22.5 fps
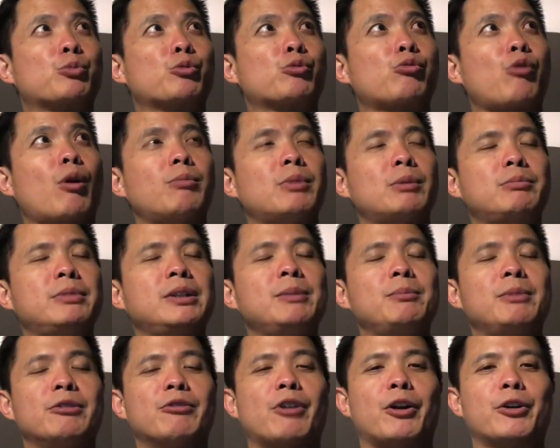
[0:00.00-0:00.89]
probably
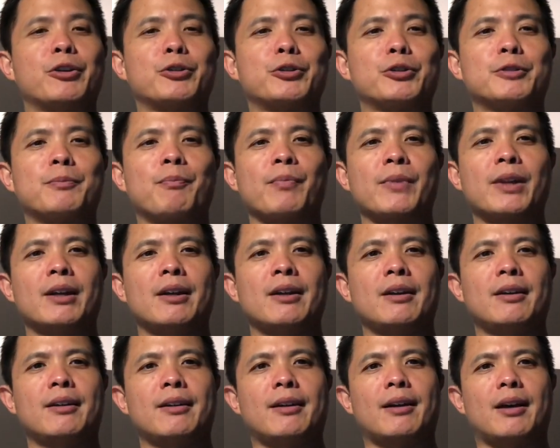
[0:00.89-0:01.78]
be very good
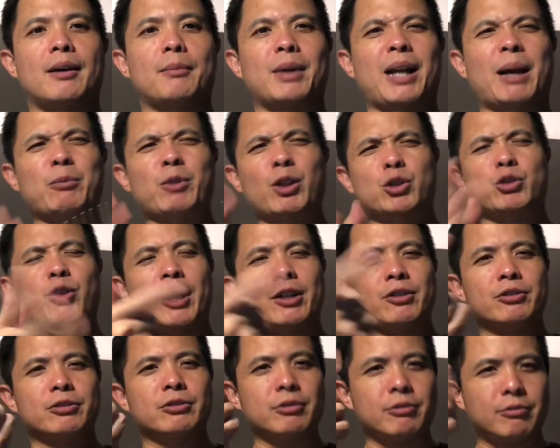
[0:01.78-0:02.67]
uh, but i'm not trying
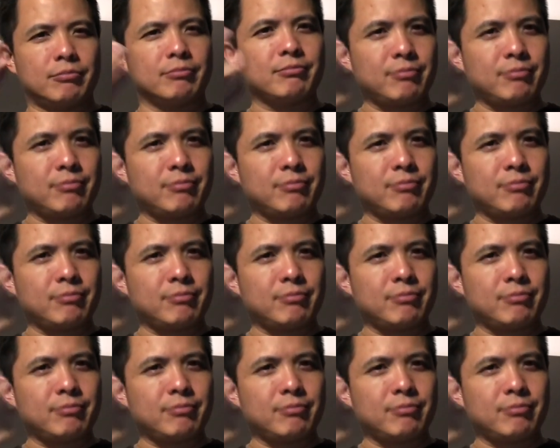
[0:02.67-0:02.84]
to